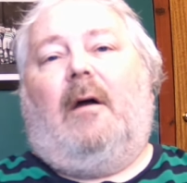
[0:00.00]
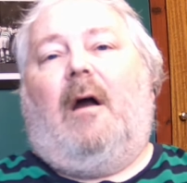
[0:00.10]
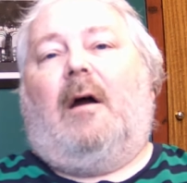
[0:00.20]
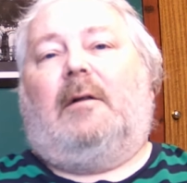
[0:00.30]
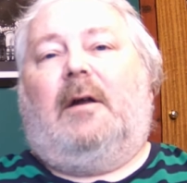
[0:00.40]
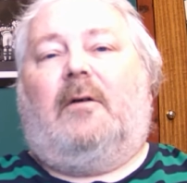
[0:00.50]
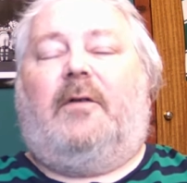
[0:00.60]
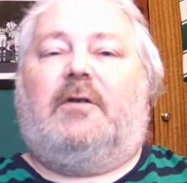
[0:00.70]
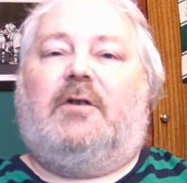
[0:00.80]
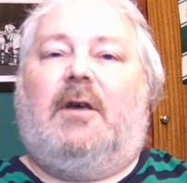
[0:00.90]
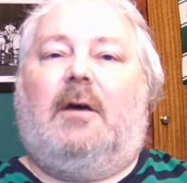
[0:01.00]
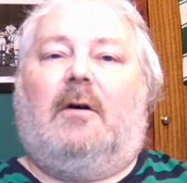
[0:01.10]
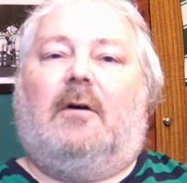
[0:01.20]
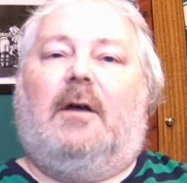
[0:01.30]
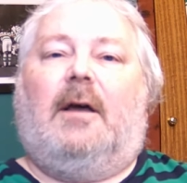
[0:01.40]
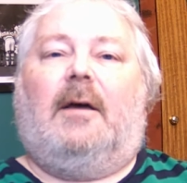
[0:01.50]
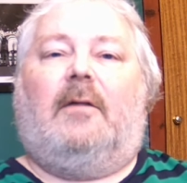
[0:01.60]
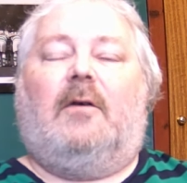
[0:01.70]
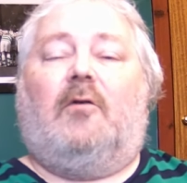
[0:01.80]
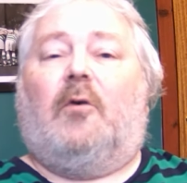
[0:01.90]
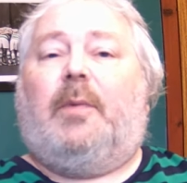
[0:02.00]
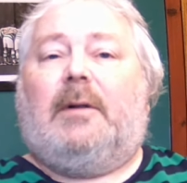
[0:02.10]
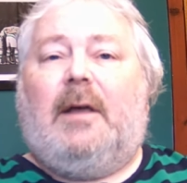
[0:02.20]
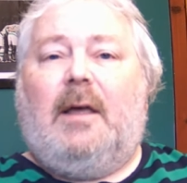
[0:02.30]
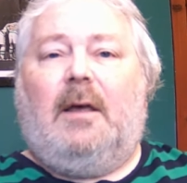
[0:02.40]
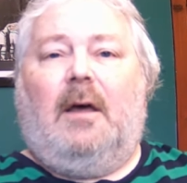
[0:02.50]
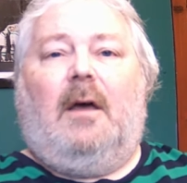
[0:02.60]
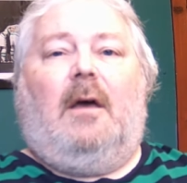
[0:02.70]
earlier this year in the Europa League,